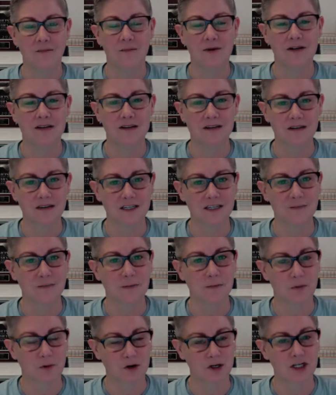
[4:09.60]
but
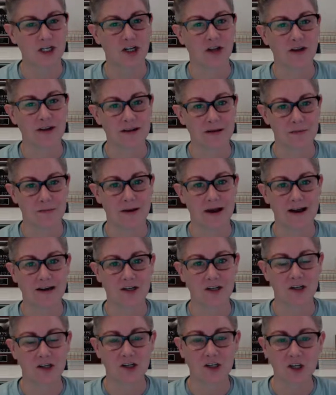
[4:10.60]
disproportionately
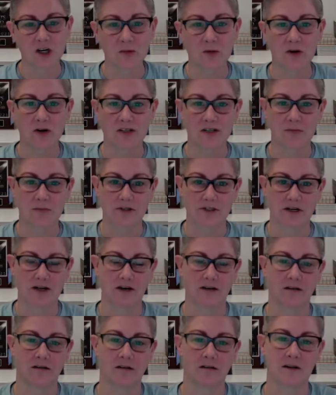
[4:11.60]
impact consumers, and
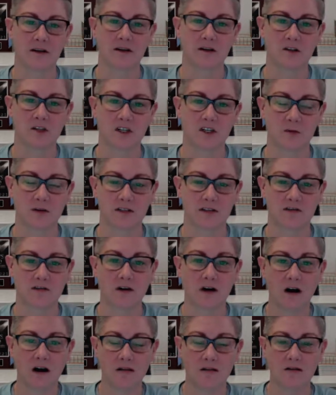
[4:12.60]
particularly consumers of
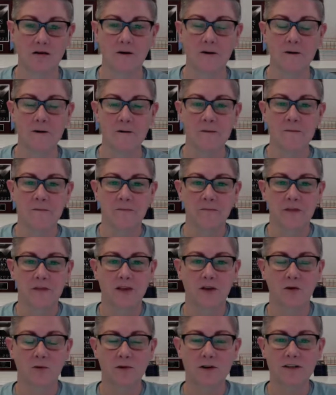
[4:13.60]
color.
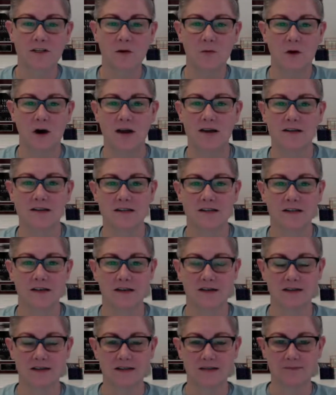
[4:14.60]
And the reason why is
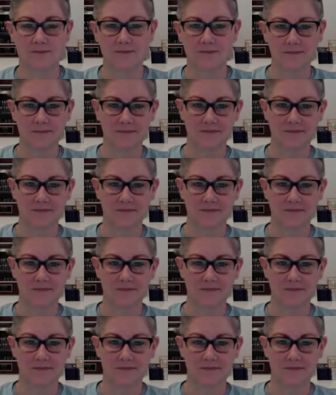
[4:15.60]
this.